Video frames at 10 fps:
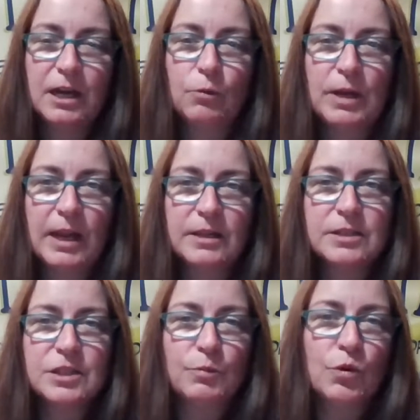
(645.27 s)
We like
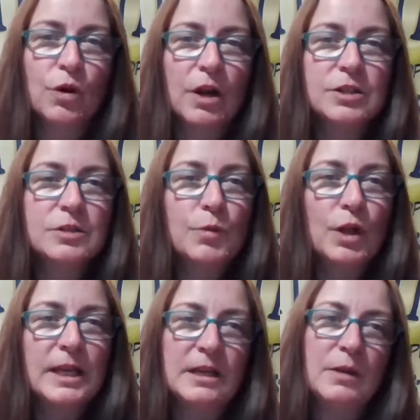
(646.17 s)
to support our
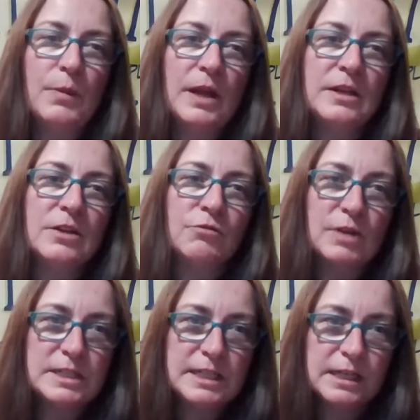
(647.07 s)
small independent
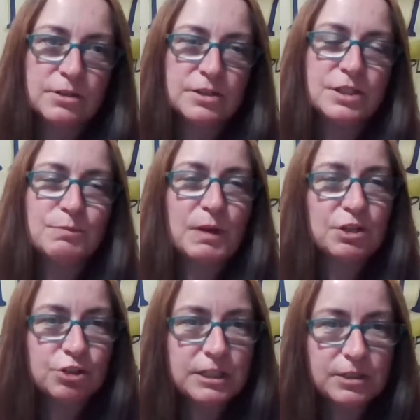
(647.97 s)
retailers and
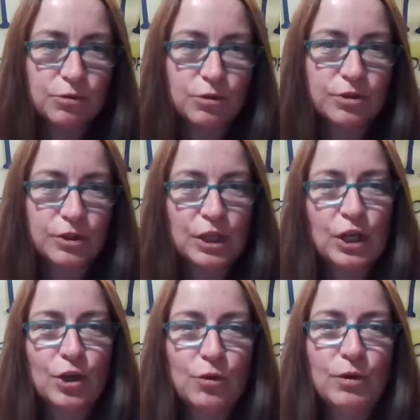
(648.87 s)
specialty stores
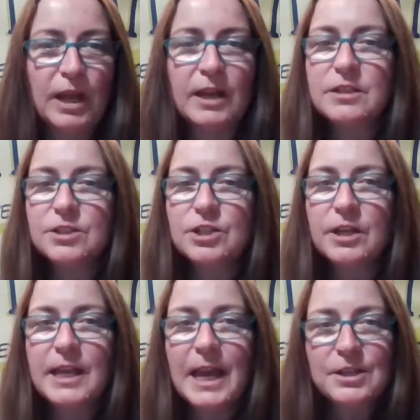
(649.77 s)
who like to share
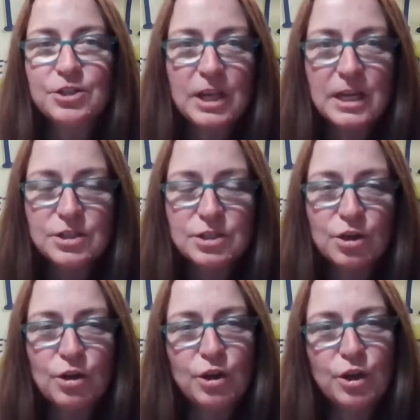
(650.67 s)
the education
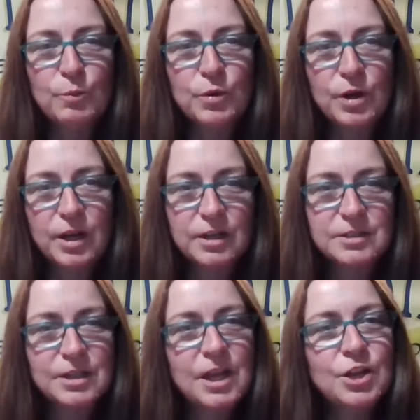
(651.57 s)
on good
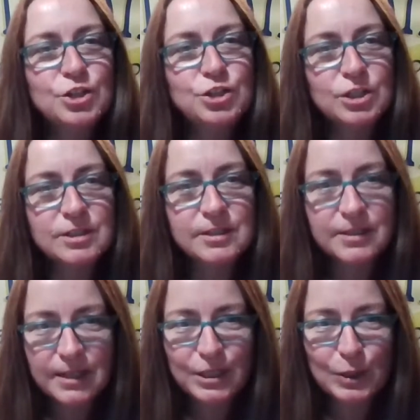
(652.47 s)
products, just
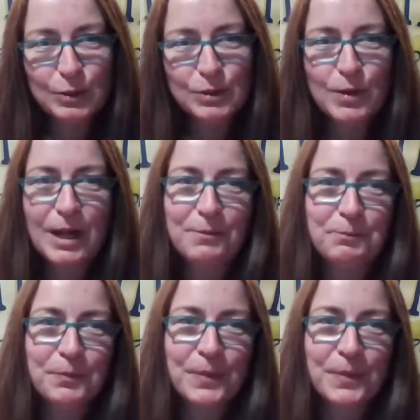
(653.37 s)
as I do as well.